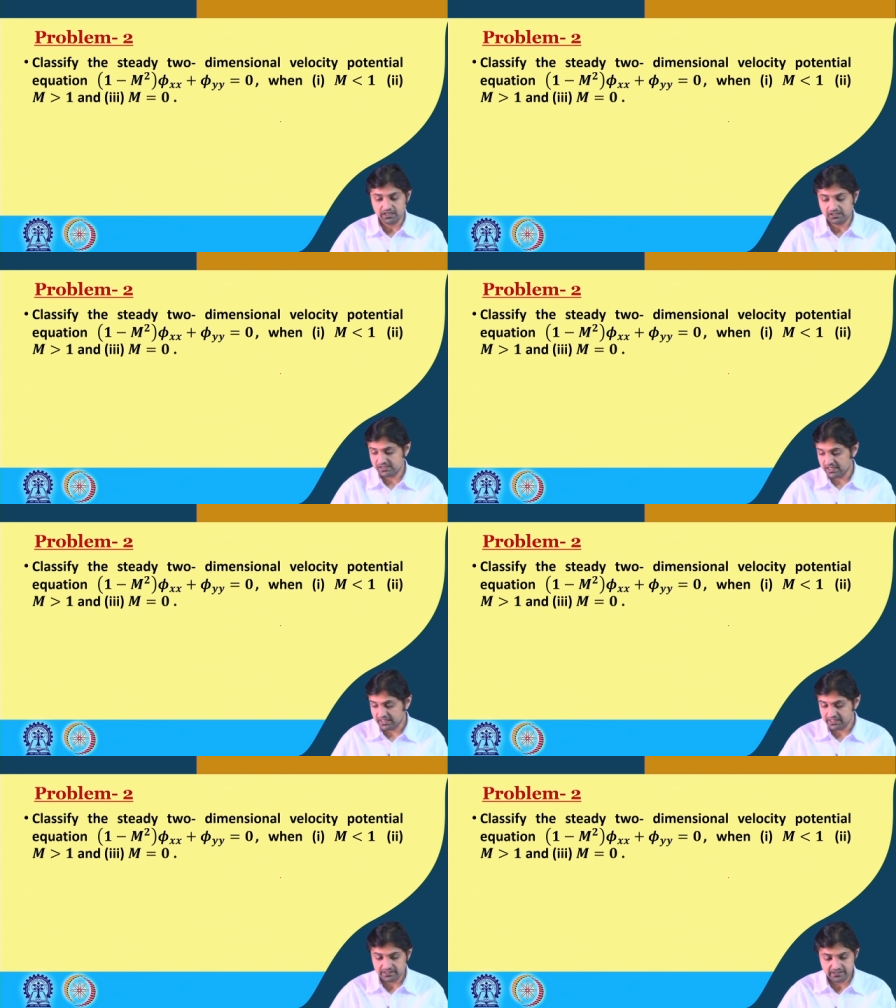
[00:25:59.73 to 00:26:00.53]
and
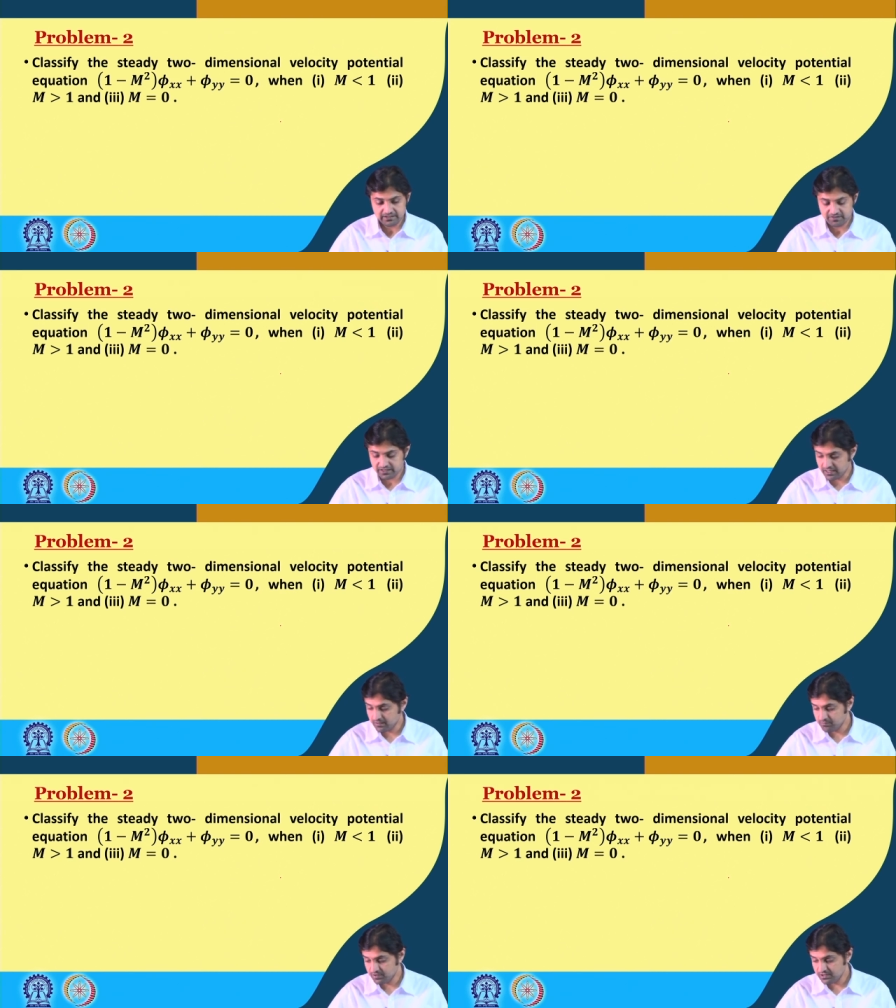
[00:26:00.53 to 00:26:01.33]
secondly when
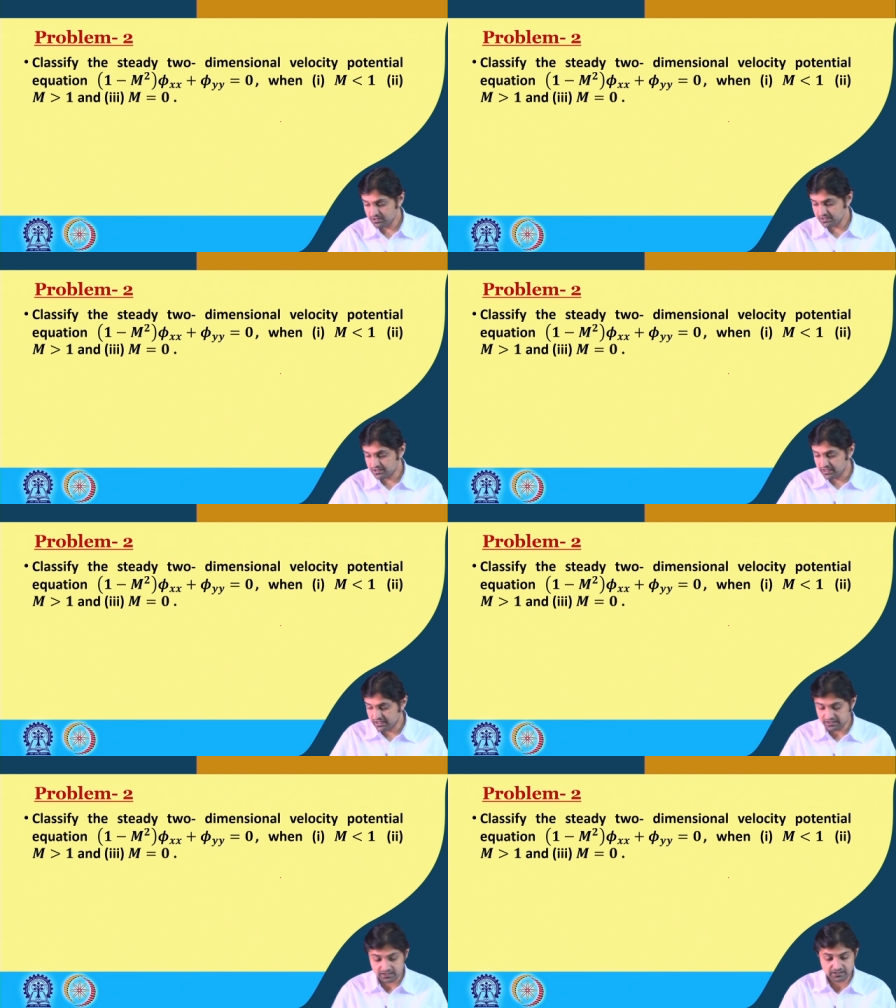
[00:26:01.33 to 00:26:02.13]
m is
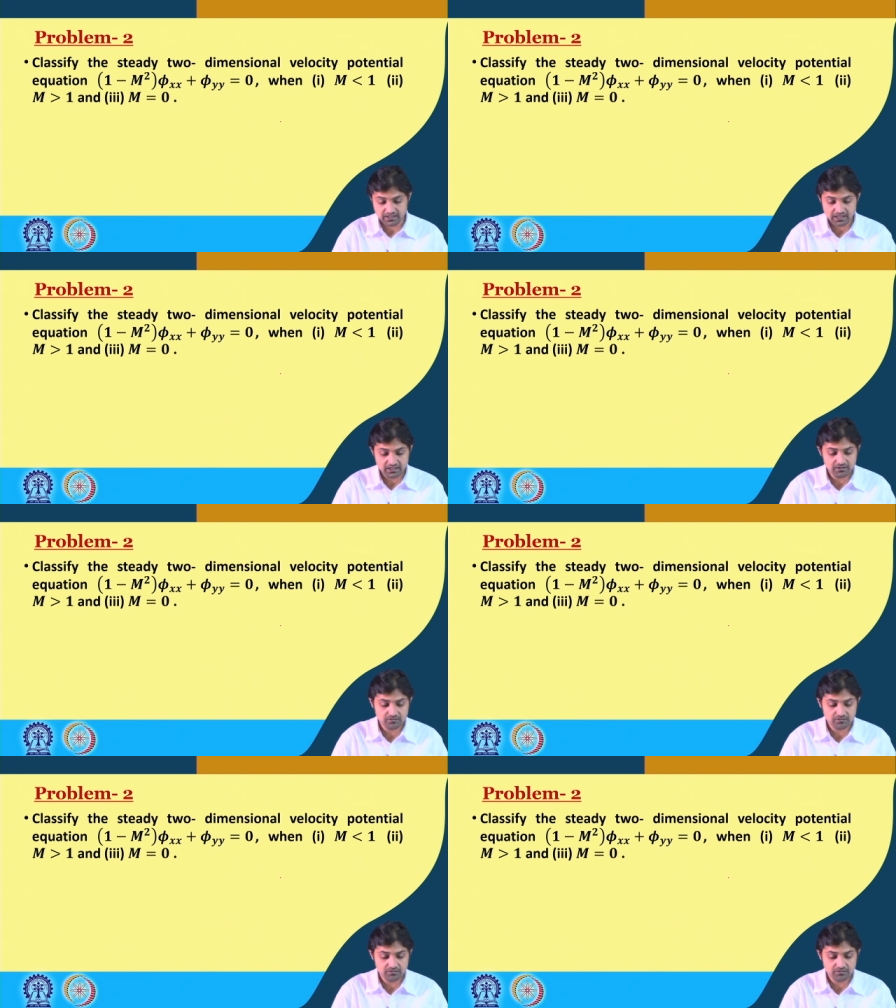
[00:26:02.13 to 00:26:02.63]
greater than